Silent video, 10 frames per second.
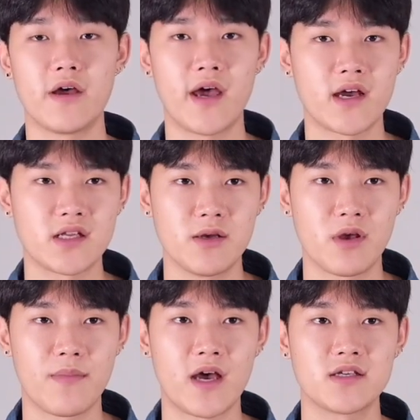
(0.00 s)
my
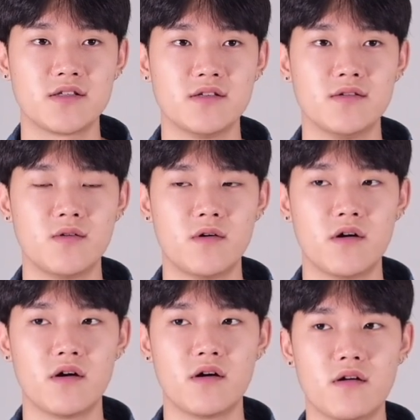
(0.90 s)
academic passion
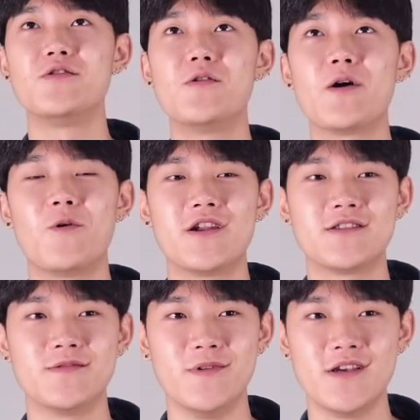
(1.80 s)
or who I
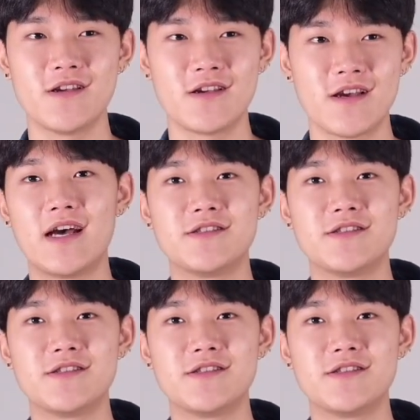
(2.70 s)
wanted to be.